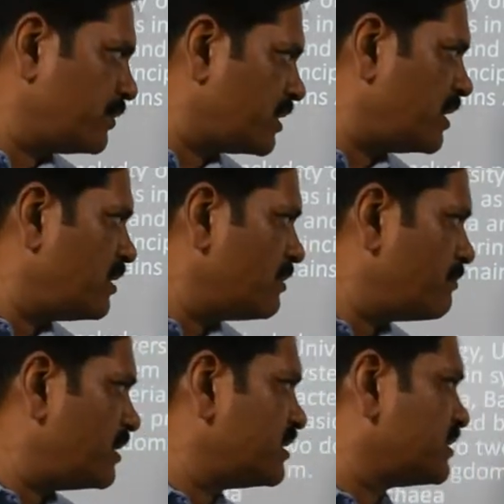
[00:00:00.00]
Okay,
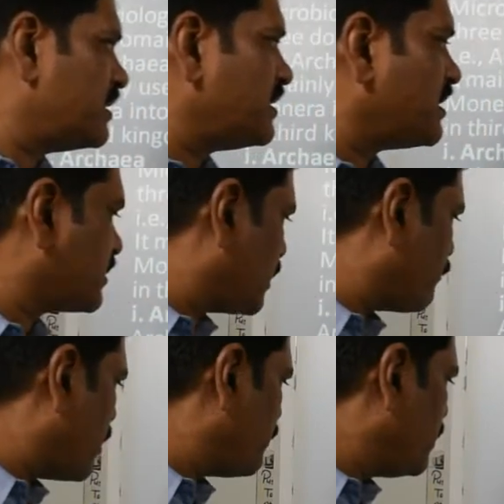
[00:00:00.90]
but still they
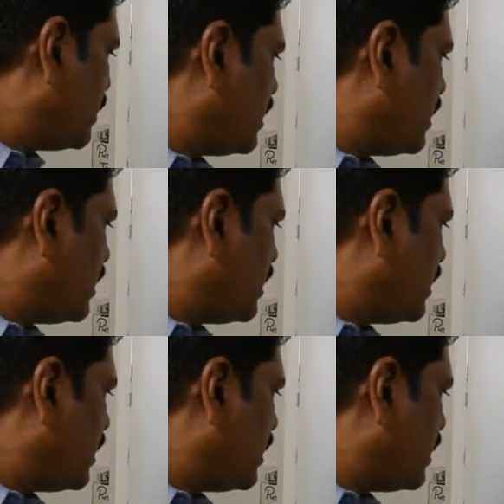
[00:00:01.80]
survive.